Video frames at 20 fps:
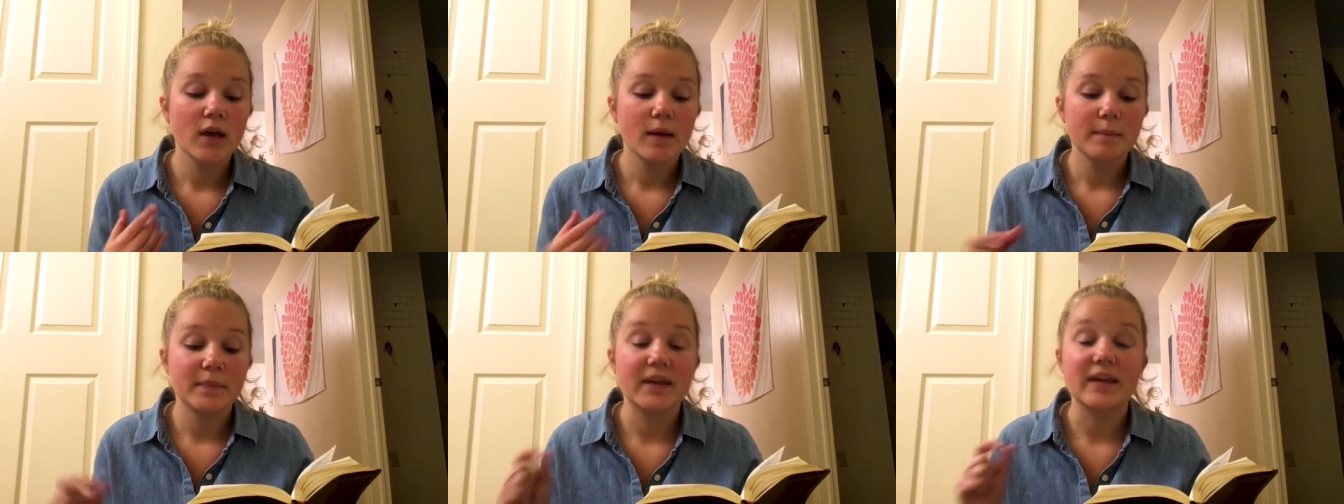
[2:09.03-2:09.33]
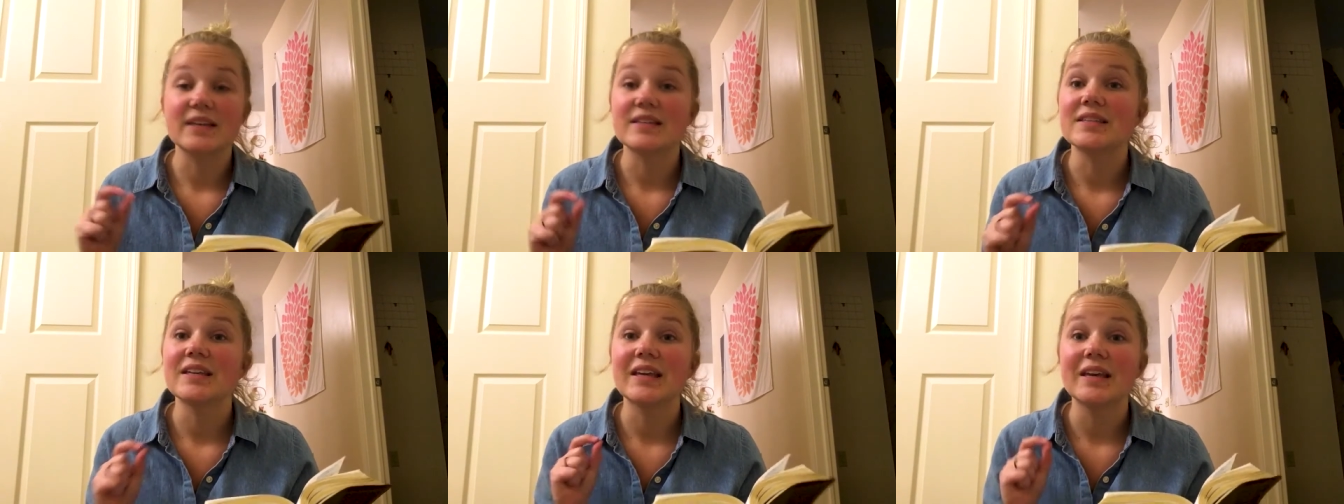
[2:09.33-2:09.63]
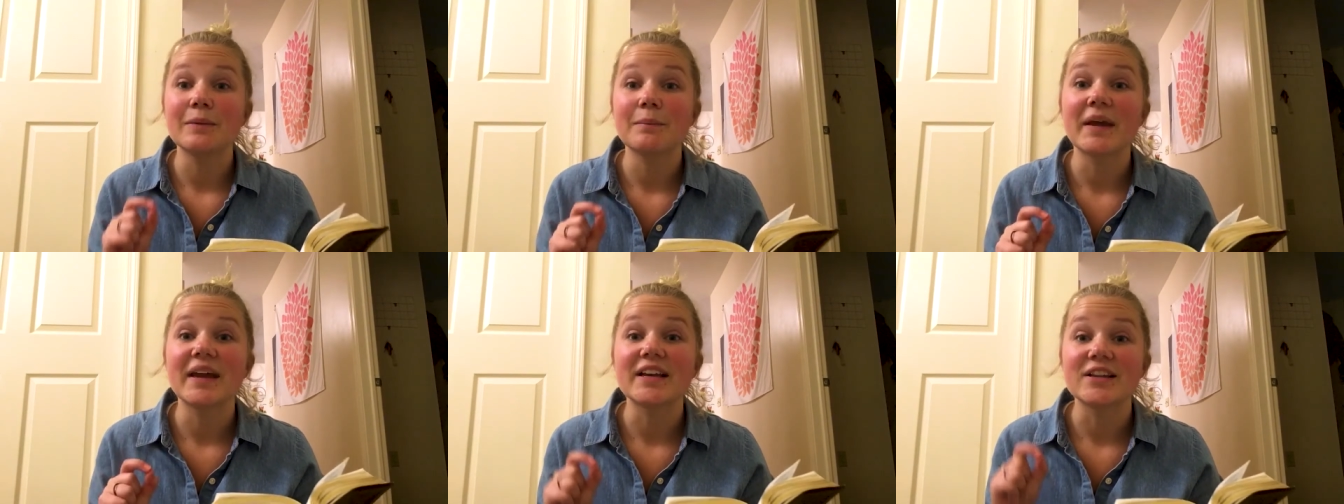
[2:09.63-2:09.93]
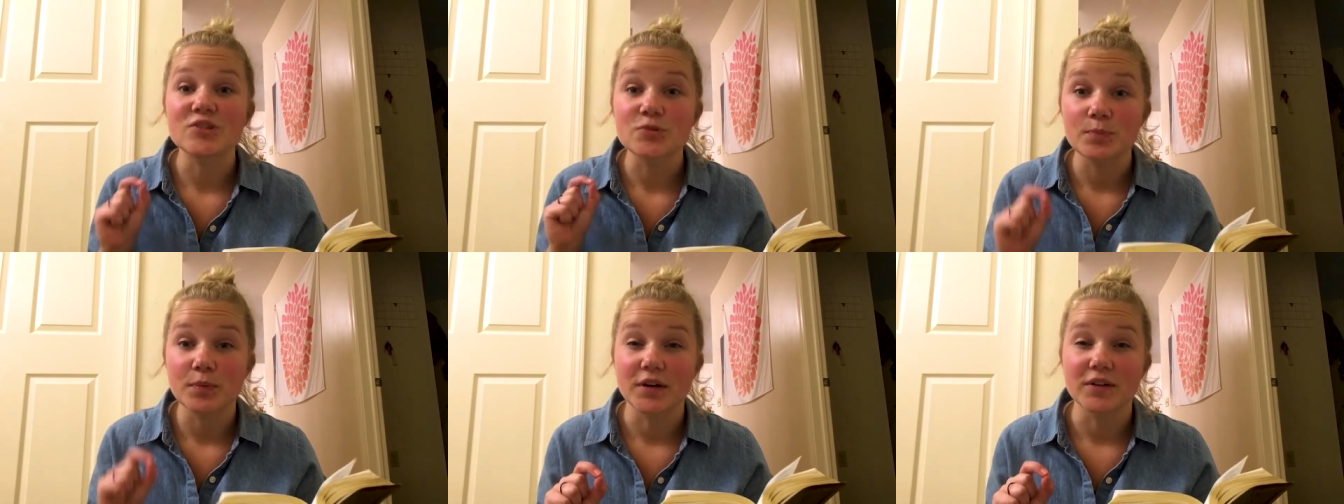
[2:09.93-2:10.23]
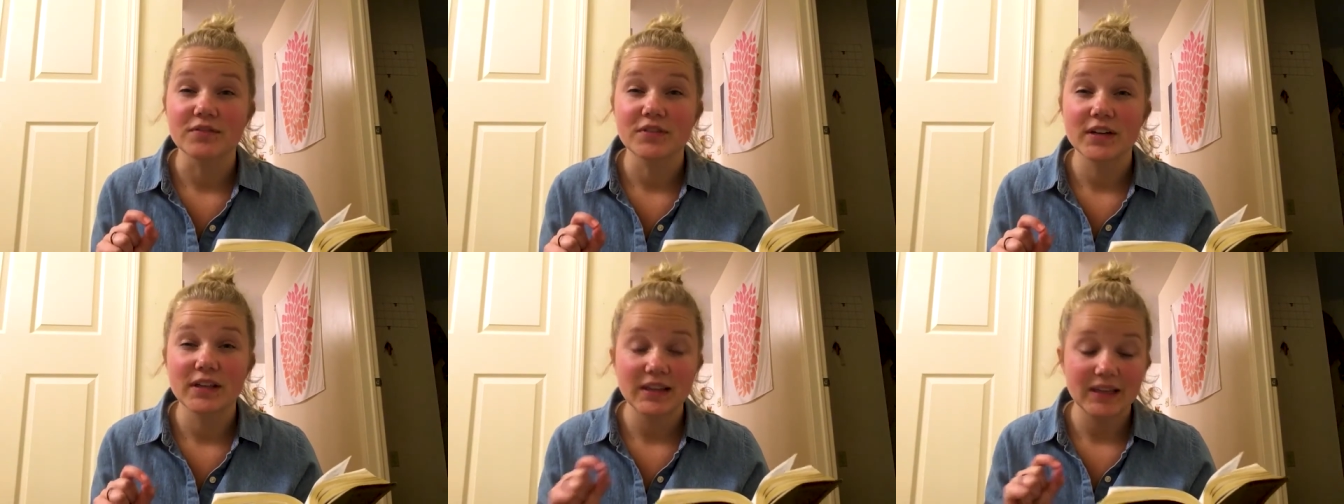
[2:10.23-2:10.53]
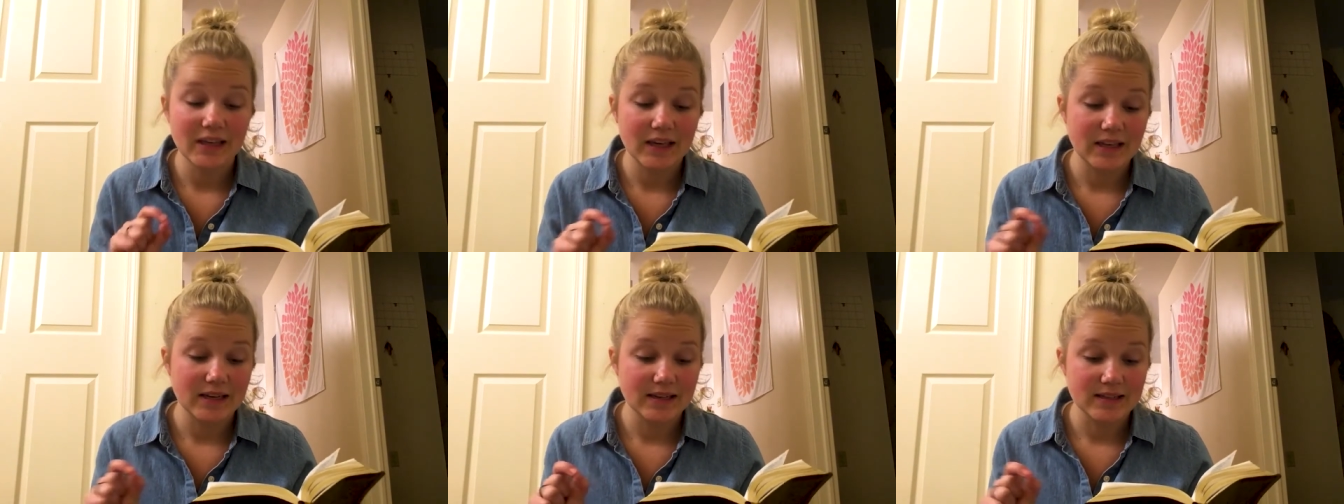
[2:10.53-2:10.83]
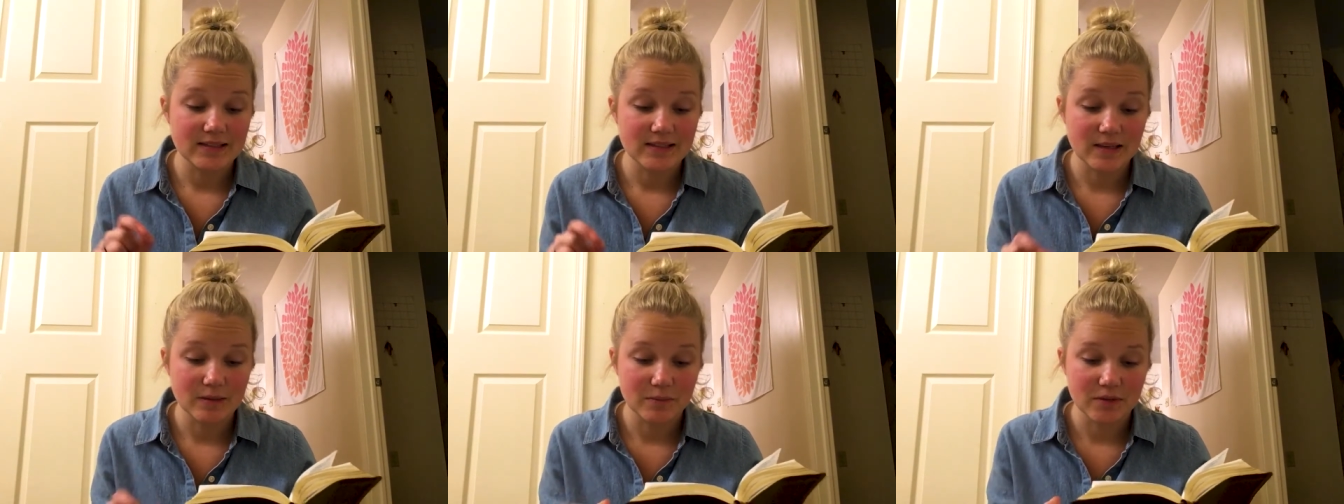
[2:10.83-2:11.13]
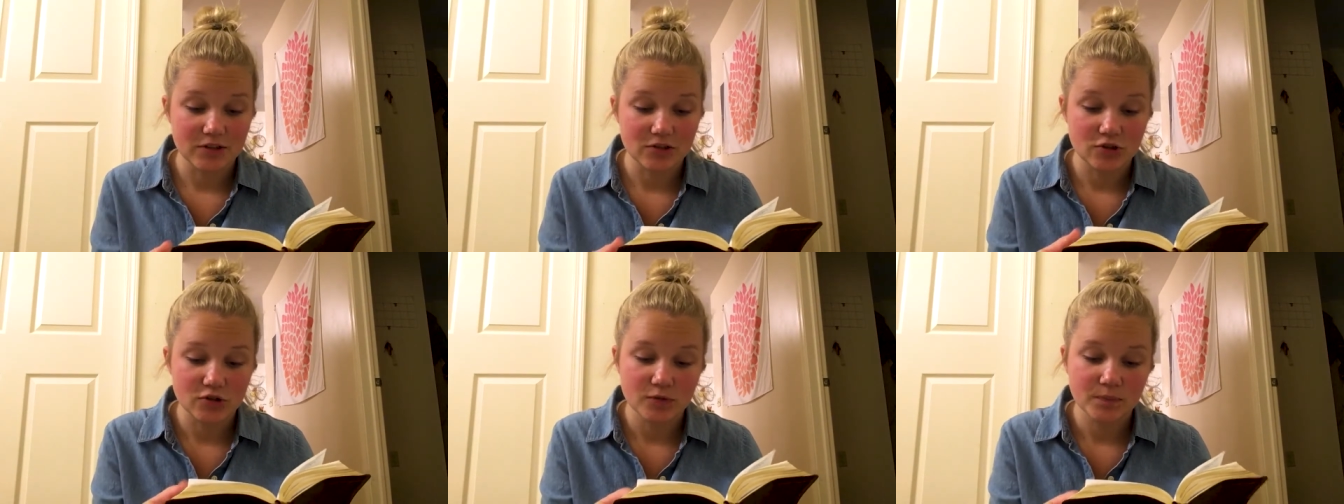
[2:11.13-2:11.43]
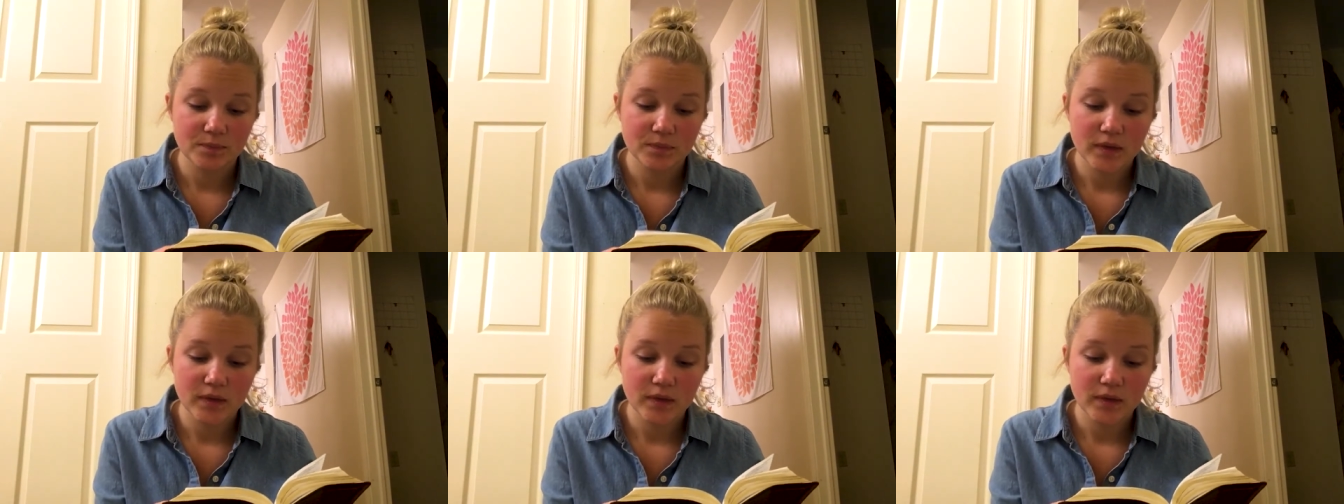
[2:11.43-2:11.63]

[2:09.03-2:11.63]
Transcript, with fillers: because He made us perfectly in His image.